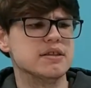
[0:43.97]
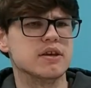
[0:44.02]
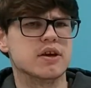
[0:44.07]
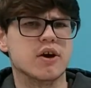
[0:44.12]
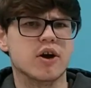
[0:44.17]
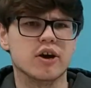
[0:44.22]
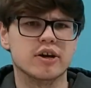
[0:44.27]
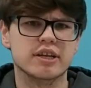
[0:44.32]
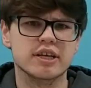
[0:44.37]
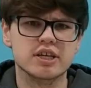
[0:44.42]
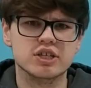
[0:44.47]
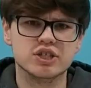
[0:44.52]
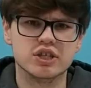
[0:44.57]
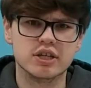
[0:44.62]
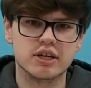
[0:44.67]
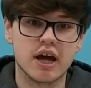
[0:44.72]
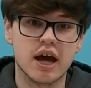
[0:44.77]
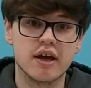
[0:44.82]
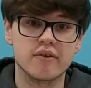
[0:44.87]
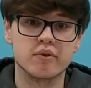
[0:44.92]
the
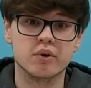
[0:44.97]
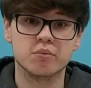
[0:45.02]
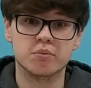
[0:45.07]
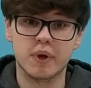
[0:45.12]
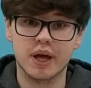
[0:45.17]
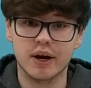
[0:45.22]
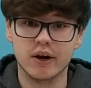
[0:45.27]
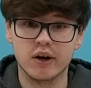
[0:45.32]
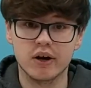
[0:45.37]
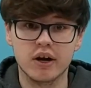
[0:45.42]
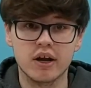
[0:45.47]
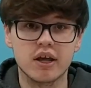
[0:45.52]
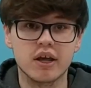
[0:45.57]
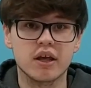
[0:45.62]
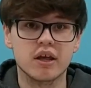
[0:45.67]
Cartesian diver better.